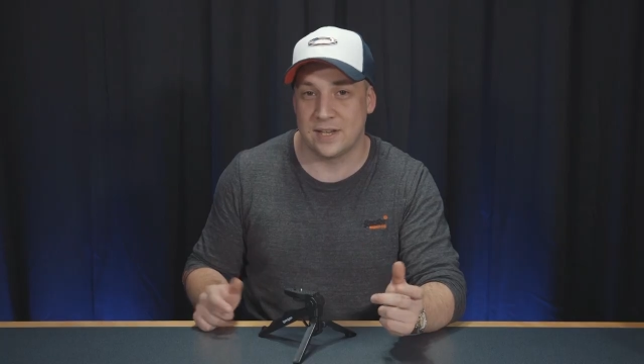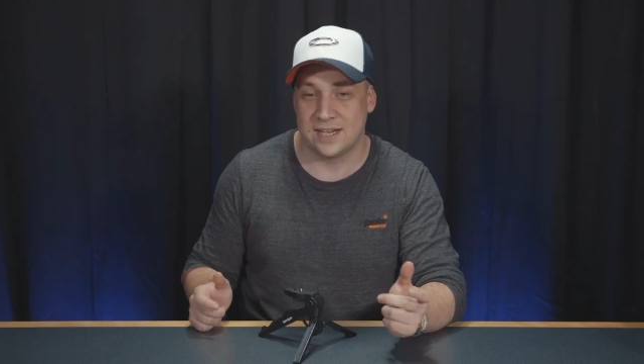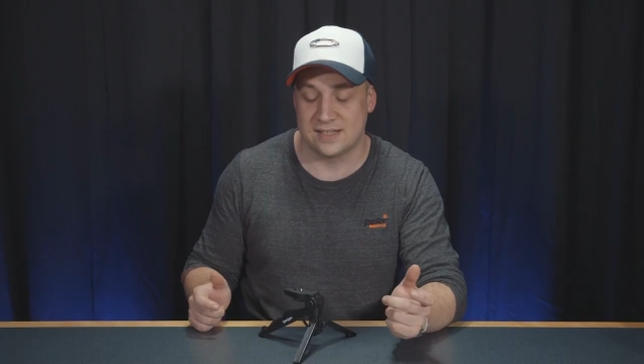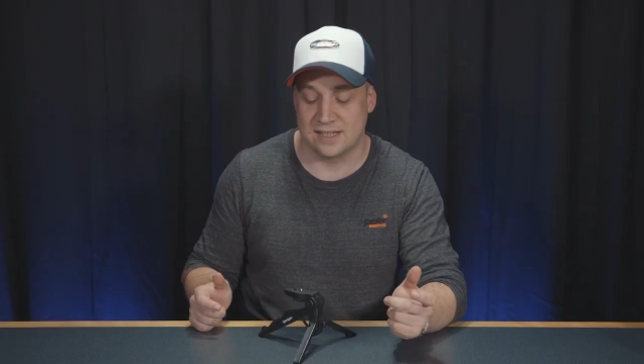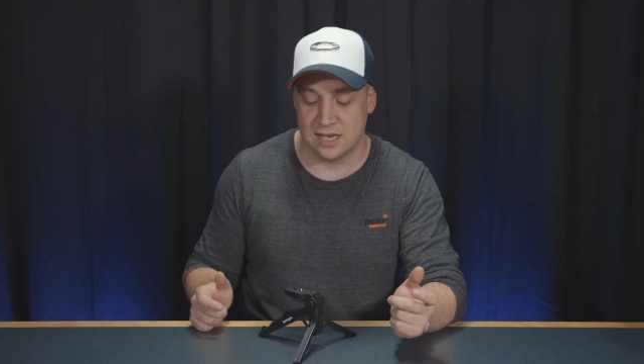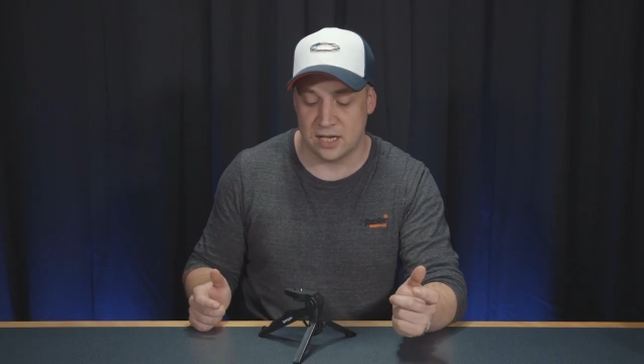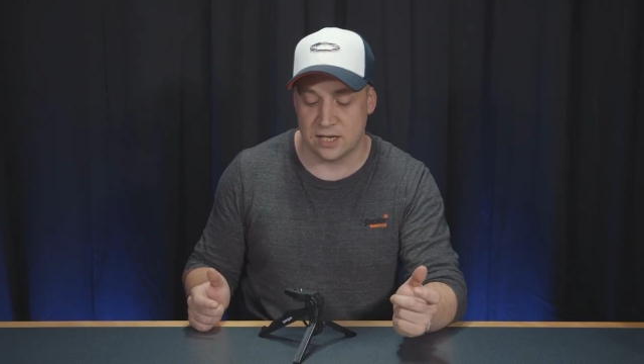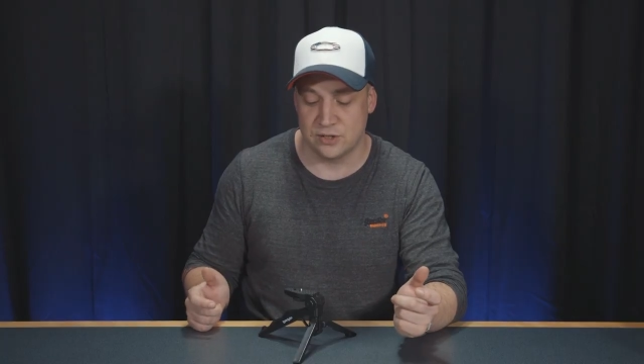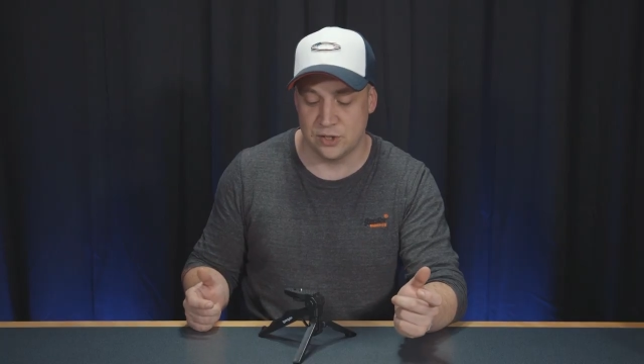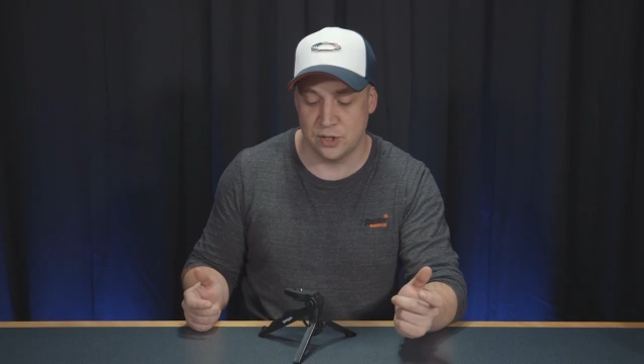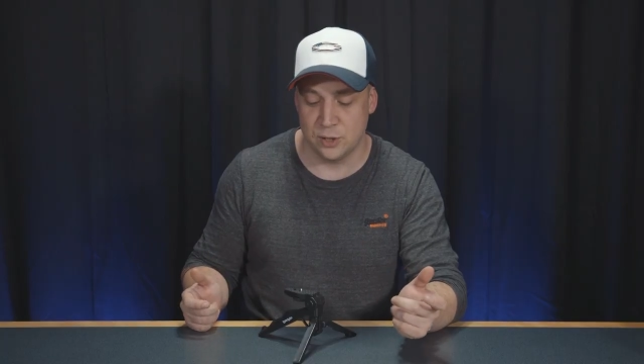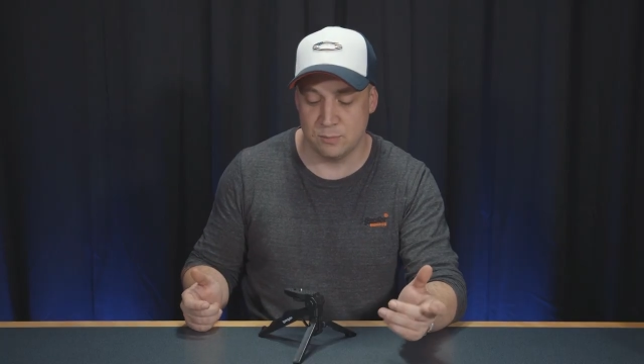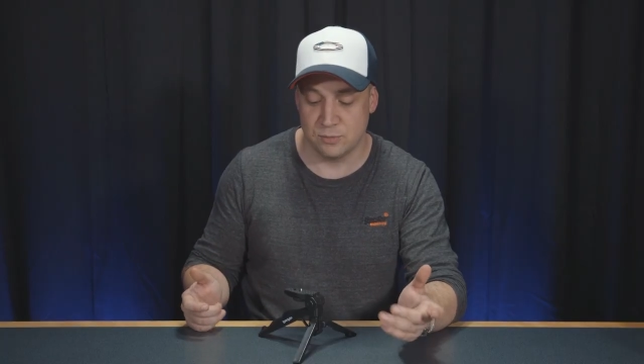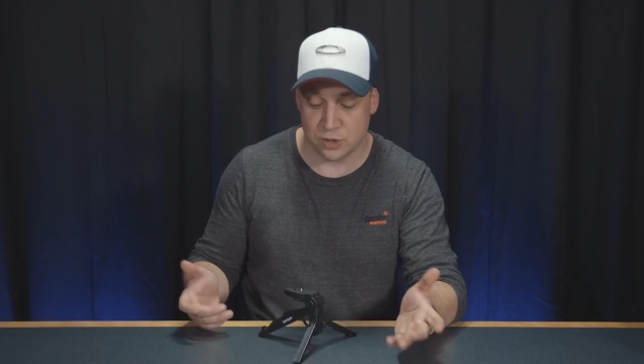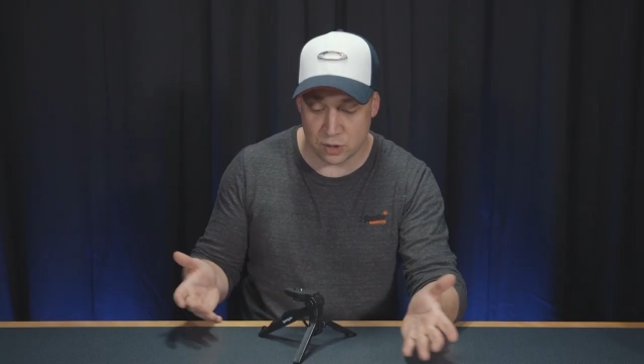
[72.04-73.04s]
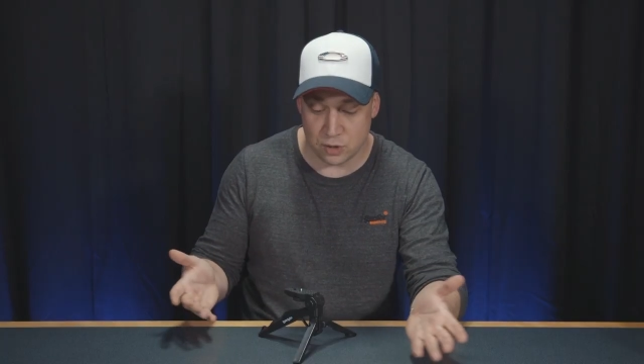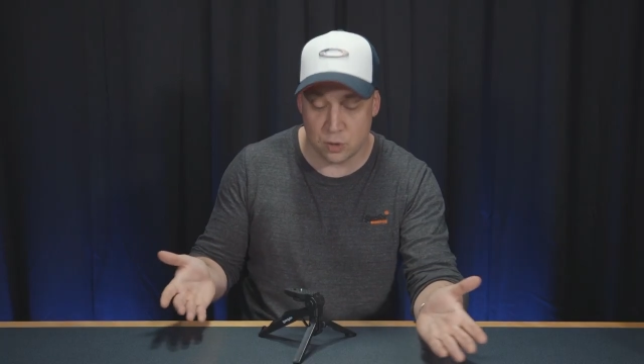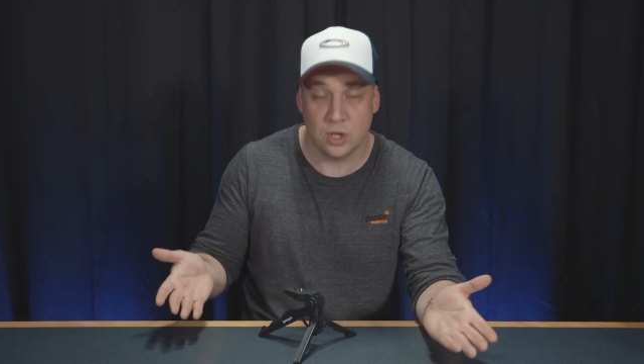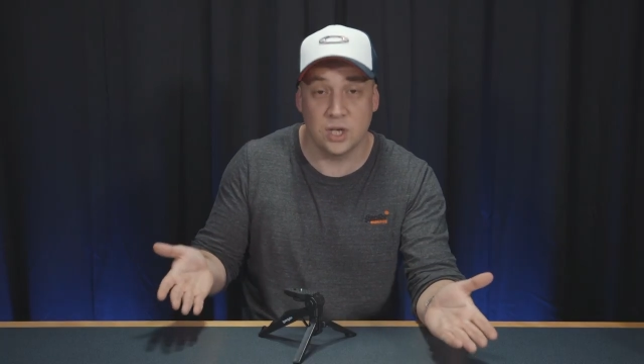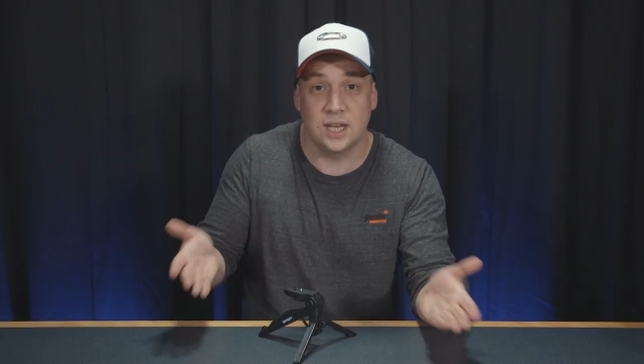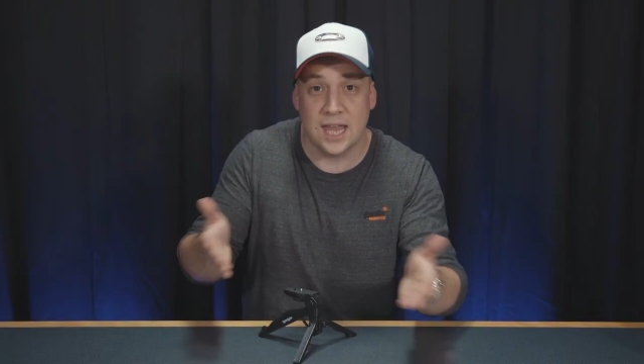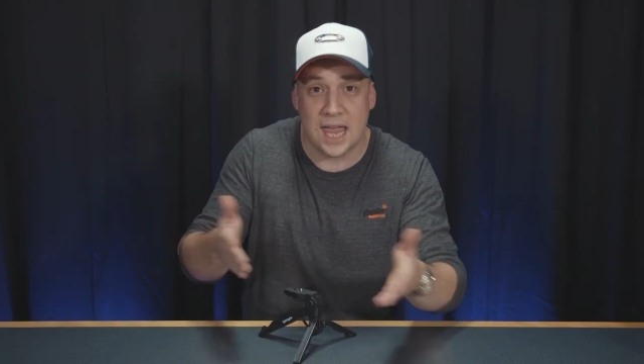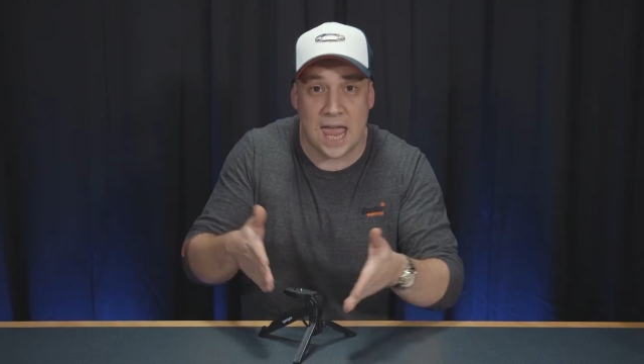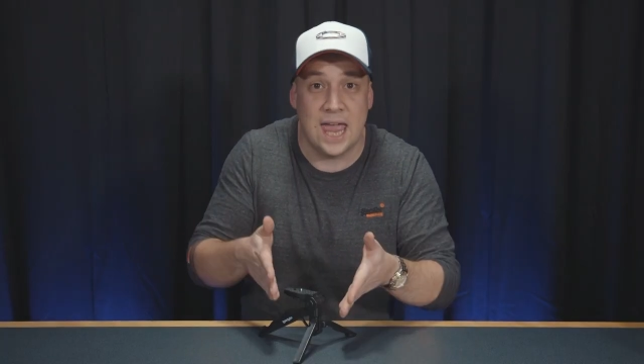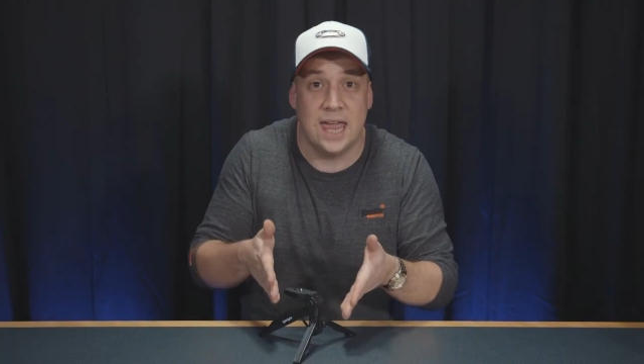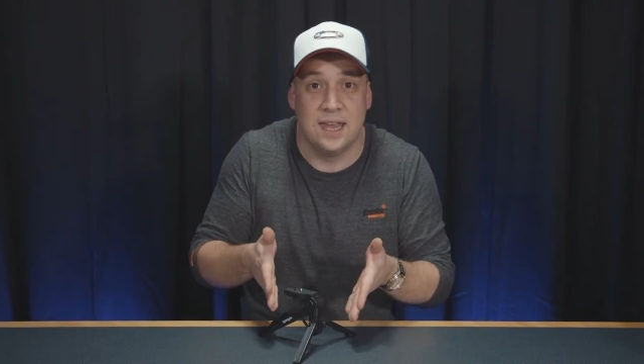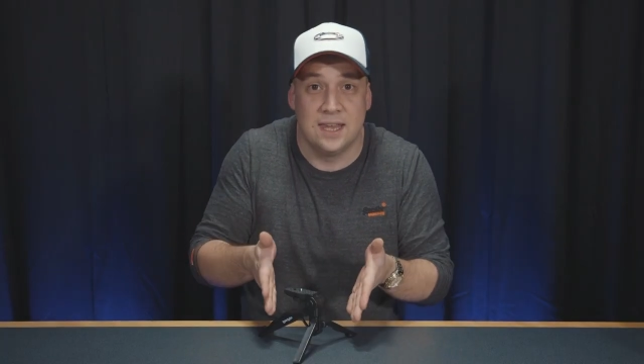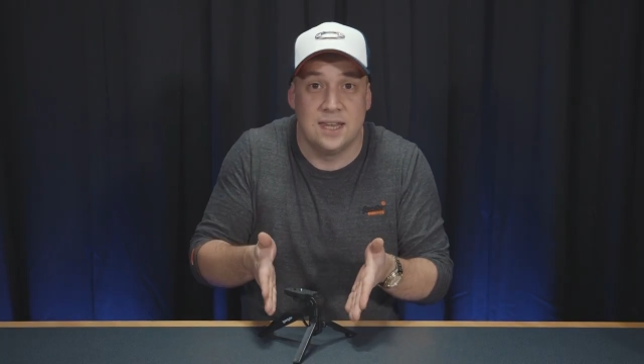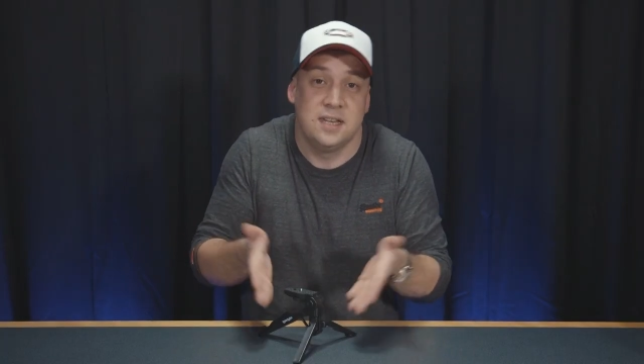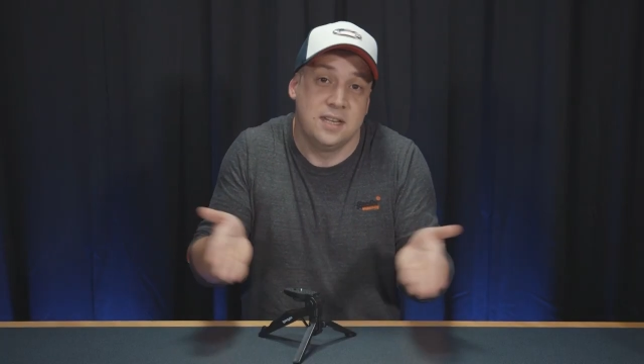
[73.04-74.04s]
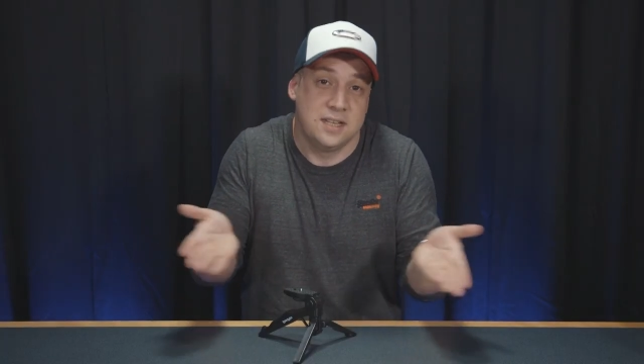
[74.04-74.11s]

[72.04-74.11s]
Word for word: SLR Zoom, so you could get